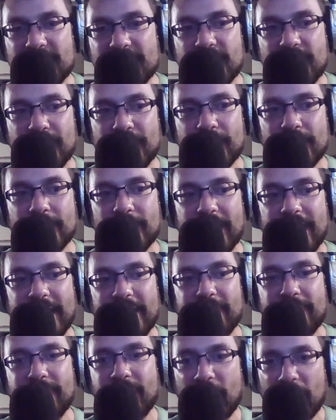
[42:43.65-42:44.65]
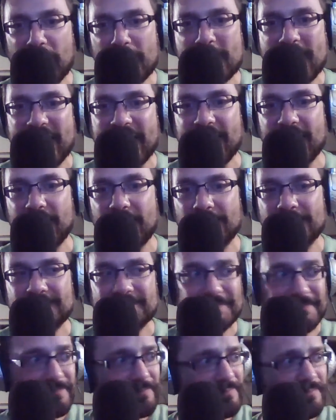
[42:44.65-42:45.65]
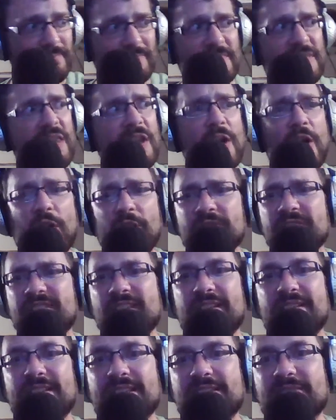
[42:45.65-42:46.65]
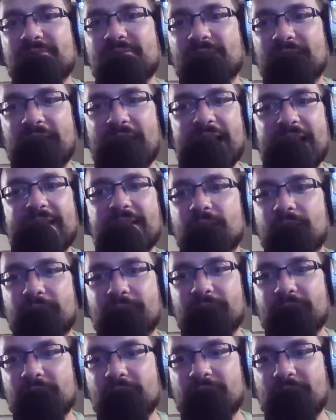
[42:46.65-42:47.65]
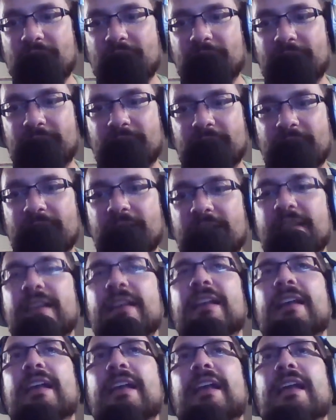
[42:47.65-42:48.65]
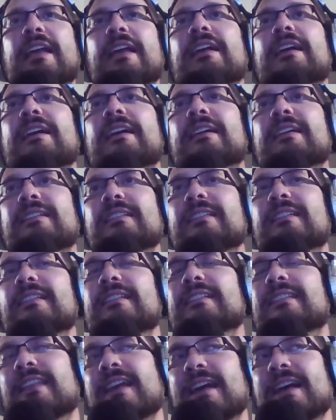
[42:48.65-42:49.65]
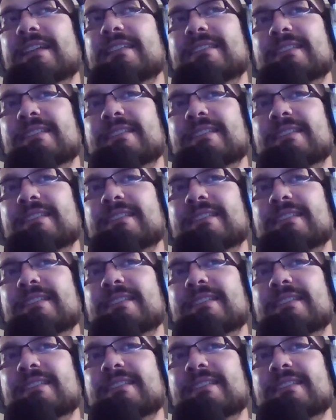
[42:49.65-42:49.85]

to a farm ale. All of a sudden, it's flying off the shelf, and that's